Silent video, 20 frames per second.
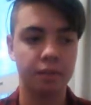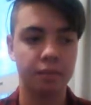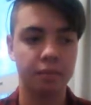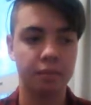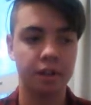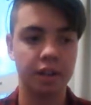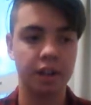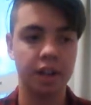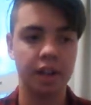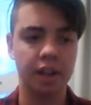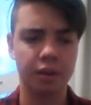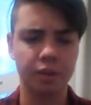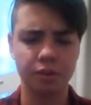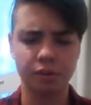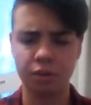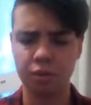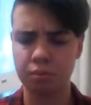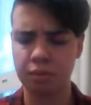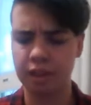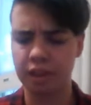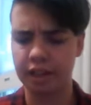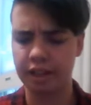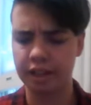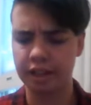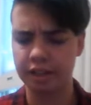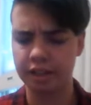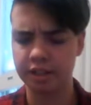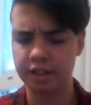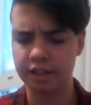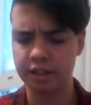But yeah, and also in my
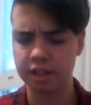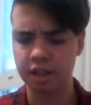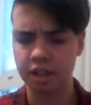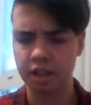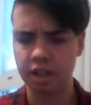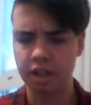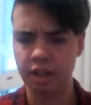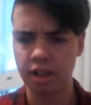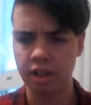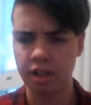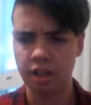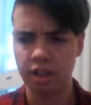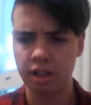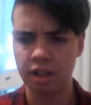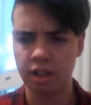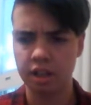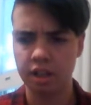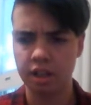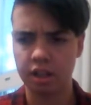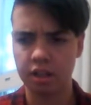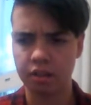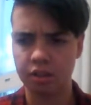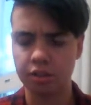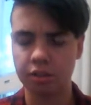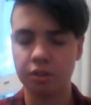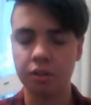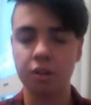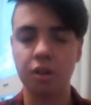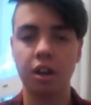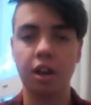legs, it looks
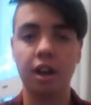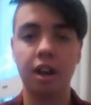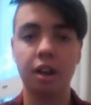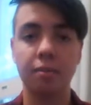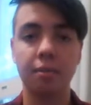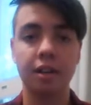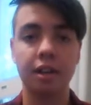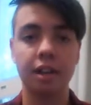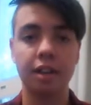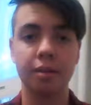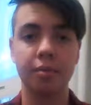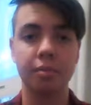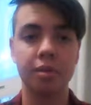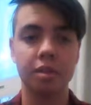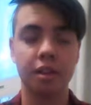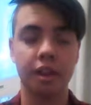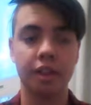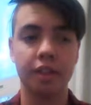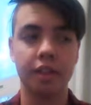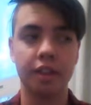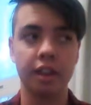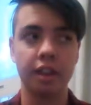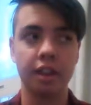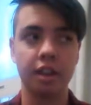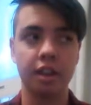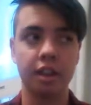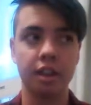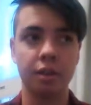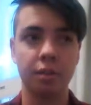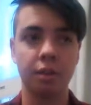good. My hips, I
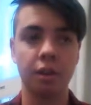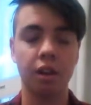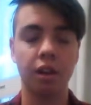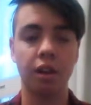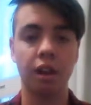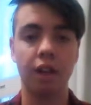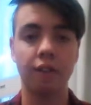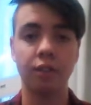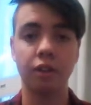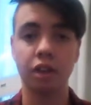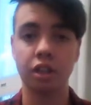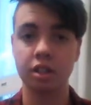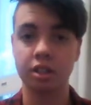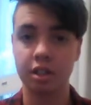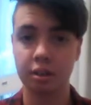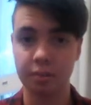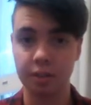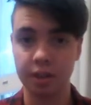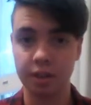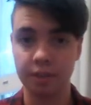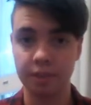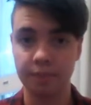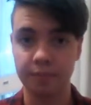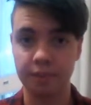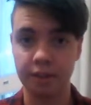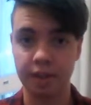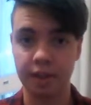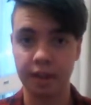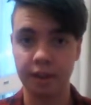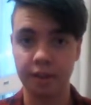think. Well, I've got a stomach
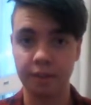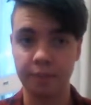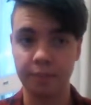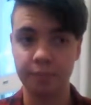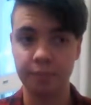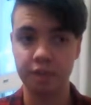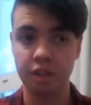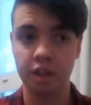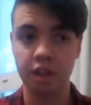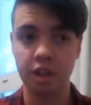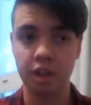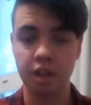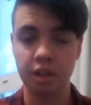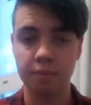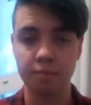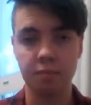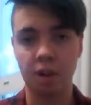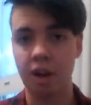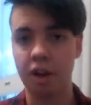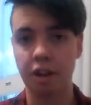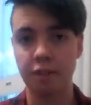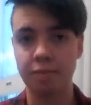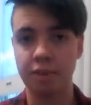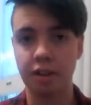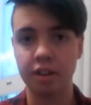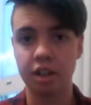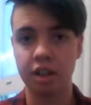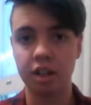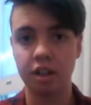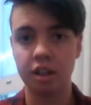now, but I don't
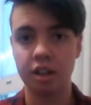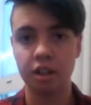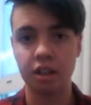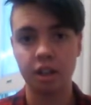mind that.